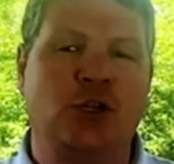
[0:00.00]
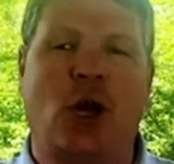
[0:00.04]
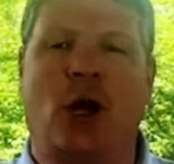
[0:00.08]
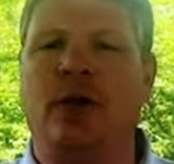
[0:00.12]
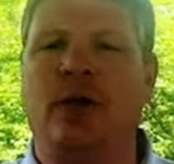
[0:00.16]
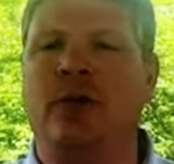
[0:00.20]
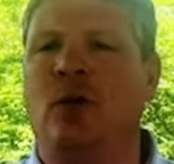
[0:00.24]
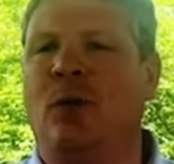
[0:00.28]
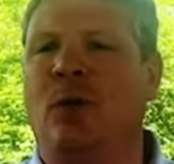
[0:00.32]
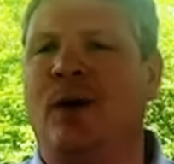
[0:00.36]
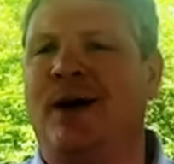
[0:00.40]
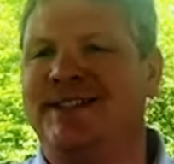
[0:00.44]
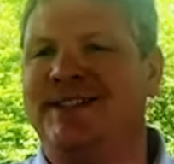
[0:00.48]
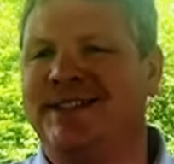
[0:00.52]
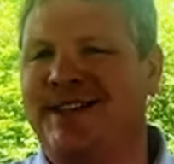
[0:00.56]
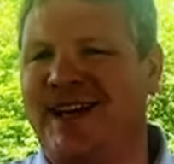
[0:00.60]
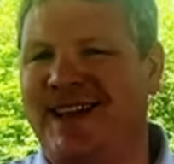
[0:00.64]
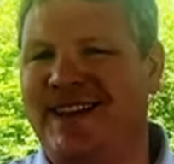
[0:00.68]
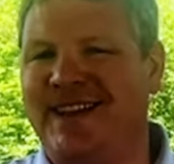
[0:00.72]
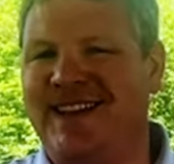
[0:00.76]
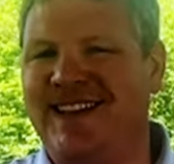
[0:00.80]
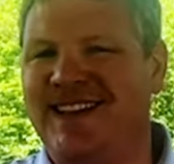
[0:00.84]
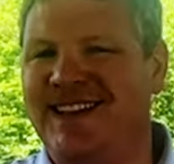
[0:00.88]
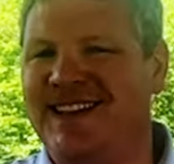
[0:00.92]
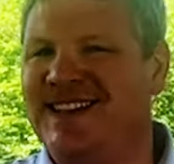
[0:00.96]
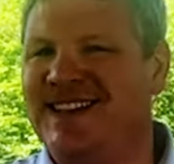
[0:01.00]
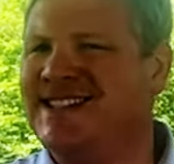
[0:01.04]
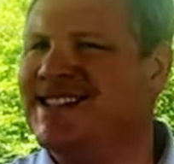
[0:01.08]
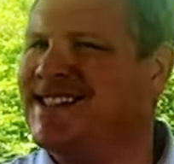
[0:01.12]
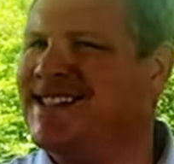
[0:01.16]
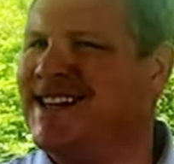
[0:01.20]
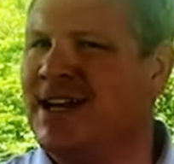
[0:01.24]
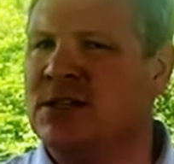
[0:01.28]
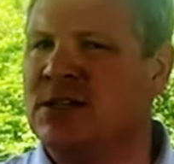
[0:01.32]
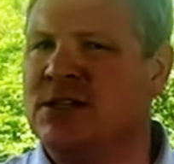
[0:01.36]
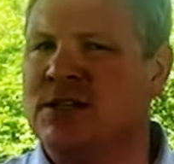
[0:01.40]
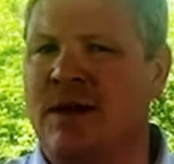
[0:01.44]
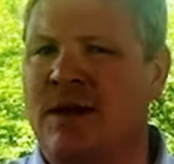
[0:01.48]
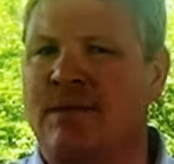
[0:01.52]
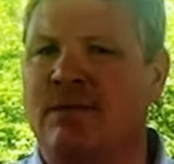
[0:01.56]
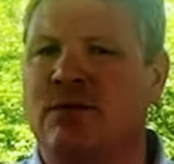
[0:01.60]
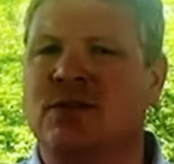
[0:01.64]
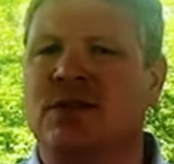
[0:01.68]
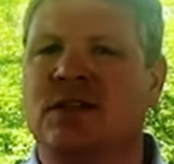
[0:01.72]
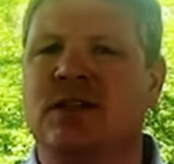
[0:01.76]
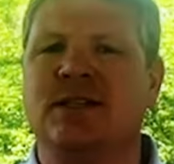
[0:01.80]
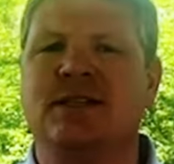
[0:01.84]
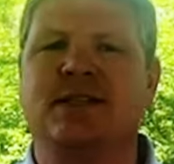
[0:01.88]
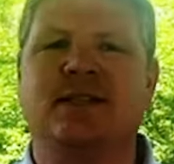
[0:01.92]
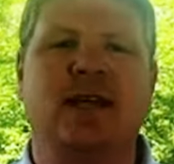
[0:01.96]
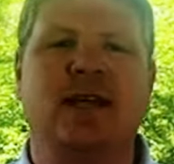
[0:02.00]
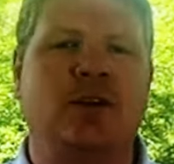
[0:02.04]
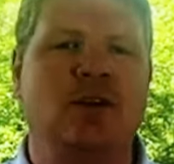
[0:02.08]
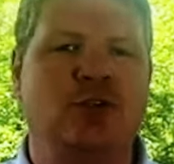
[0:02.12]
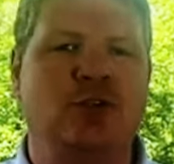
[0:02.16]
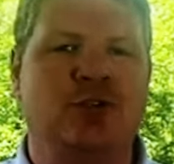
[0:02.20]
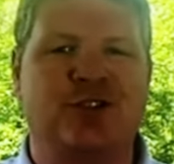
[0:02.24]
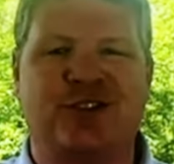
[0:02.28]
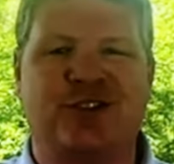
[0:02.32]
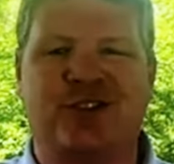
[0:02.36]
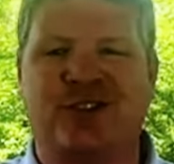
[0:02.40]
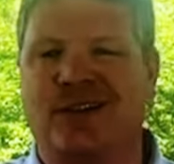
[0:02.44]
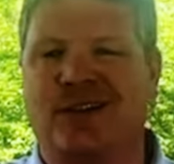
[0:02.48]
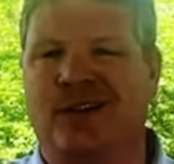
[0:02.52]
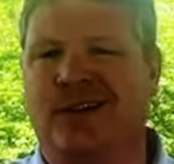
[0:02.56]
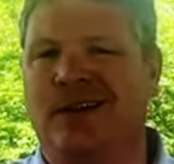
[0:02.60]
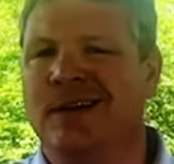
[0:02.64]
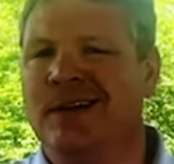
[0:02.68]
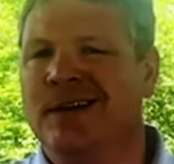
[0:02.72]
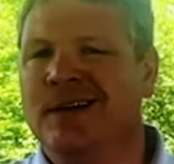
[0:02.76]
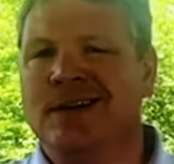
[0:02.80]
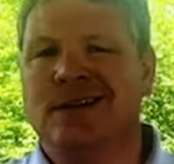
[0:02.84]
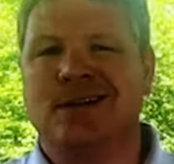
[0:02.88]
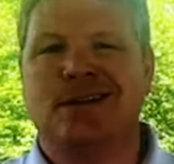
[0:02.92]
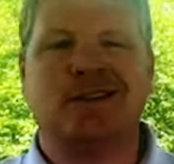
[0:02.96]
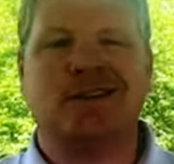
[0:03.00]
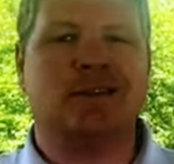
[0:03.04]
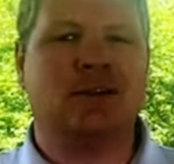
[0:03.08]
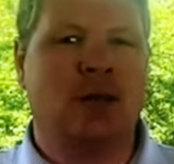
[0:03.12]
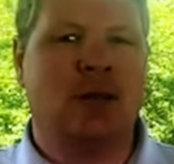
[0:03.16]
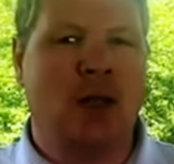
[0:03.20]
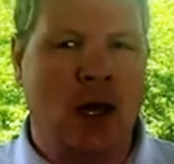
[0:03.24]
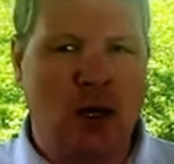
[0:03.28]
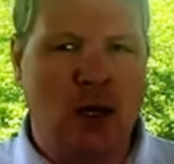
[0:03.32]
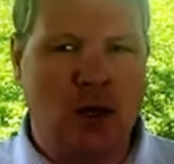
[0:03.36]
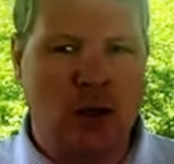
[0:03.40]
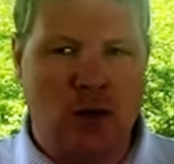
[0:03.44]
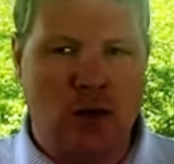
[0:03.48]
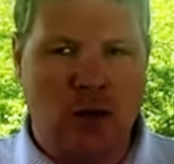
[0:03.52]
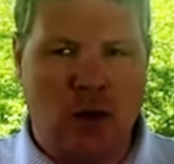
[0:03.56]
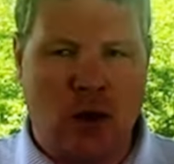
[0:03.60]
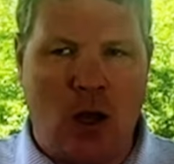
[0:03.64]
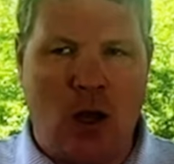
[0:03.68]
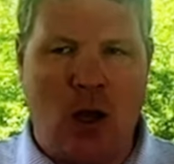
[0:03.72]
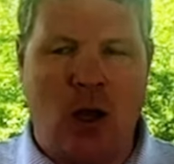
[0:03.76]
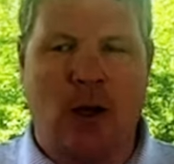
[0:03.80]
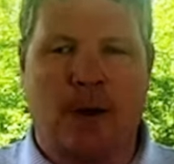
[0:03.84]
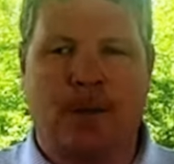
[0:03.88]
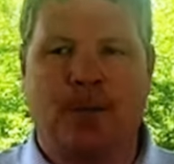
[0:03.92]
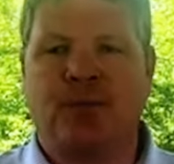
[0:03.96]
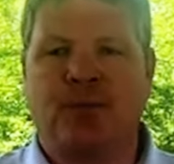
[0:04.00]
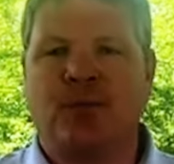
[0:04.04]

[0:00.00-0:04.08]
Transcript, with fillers: Otherwise, I think these sales levels continue just to slug along.